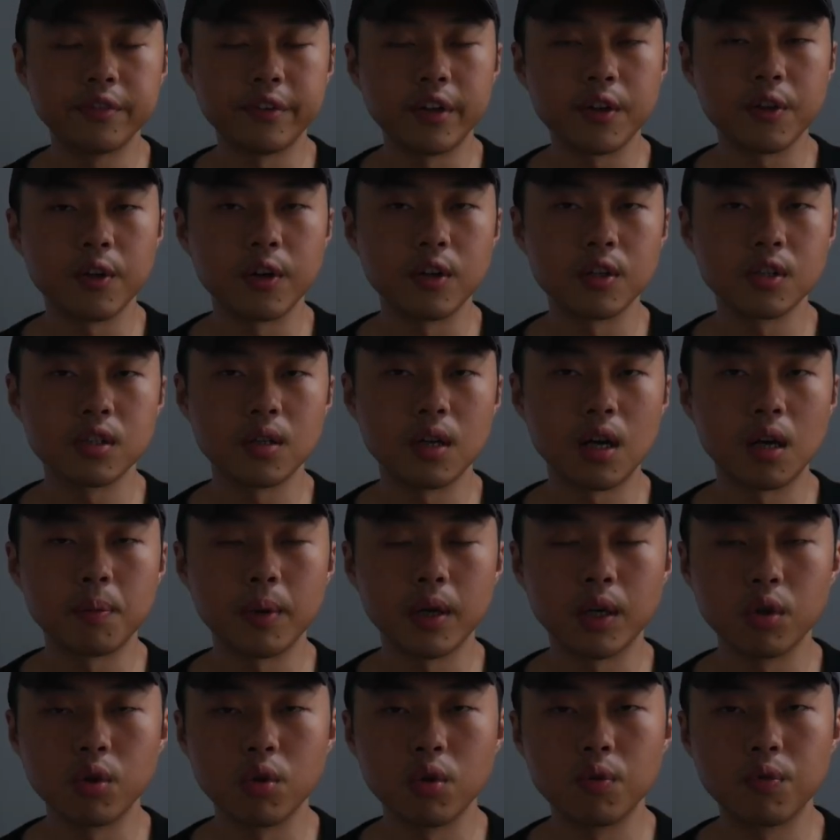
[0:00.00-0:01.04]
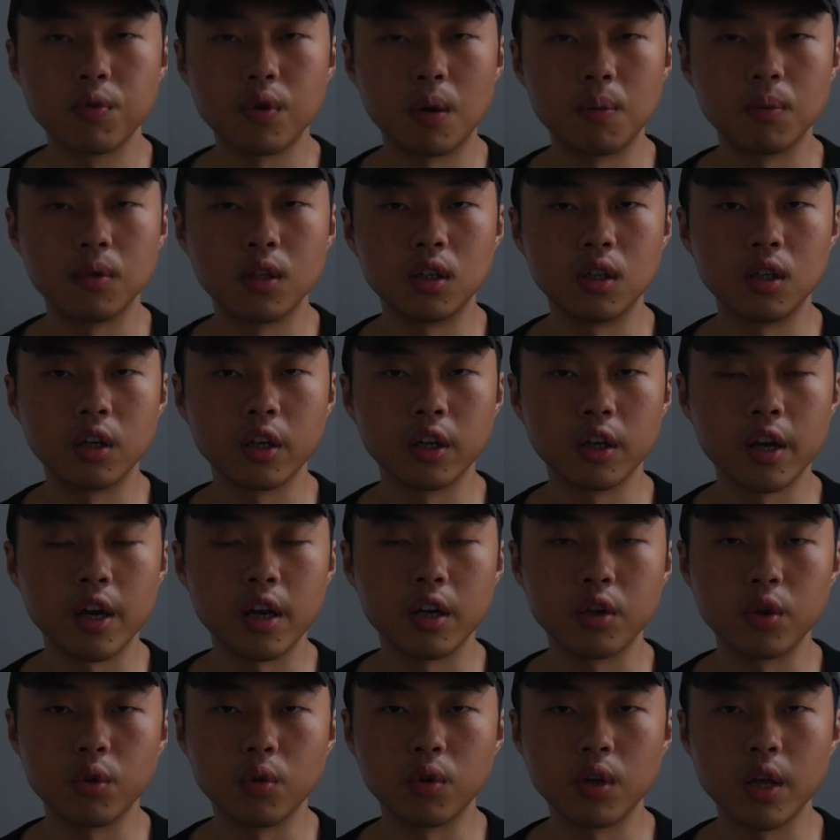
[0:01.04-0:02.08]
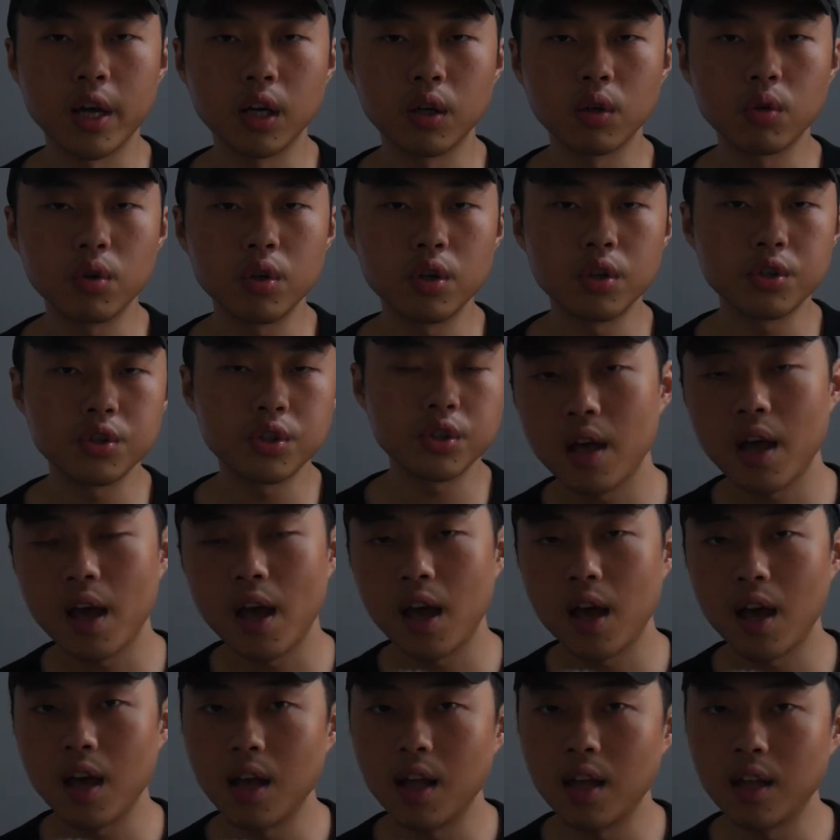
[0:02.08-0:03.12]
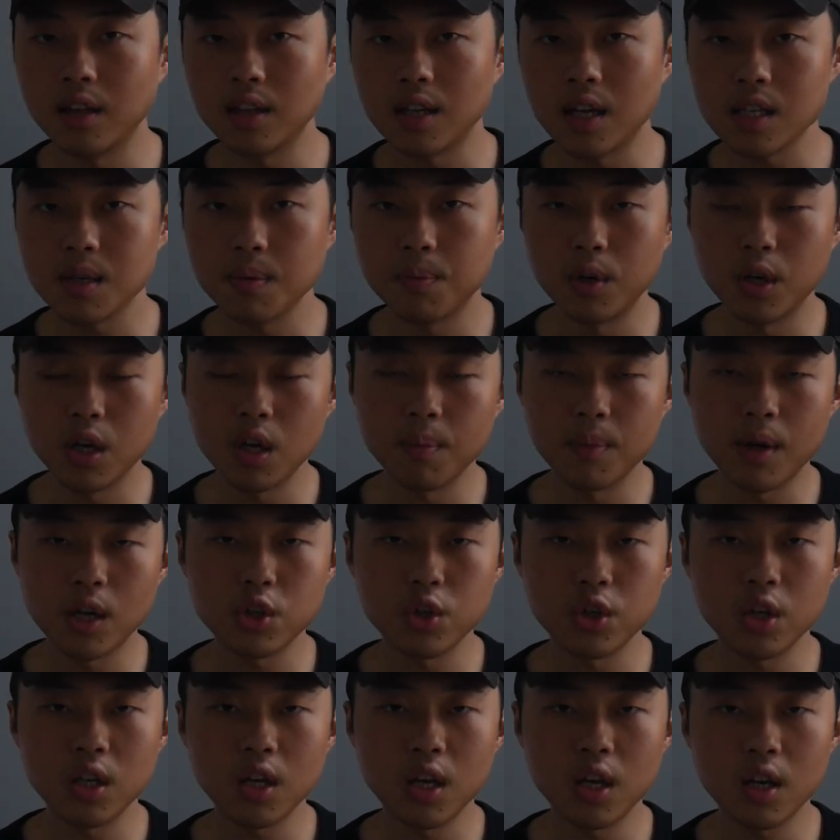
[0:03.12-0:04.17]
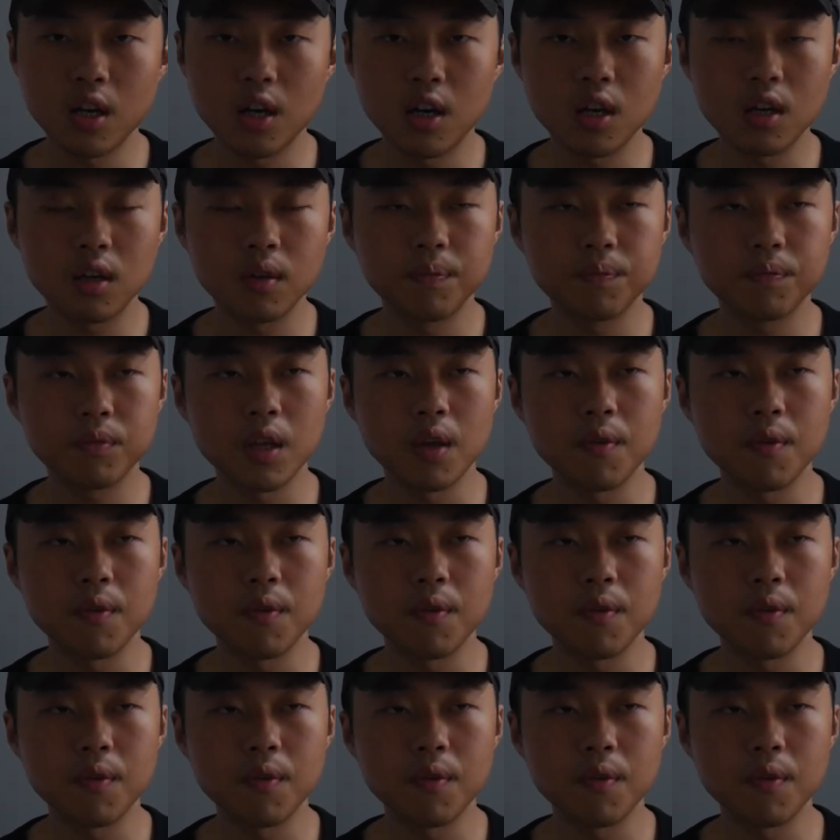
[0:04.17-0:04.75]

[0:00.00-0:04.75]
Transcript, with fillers: Nothing is stopping you from learning a new language. And that's pretty much it here.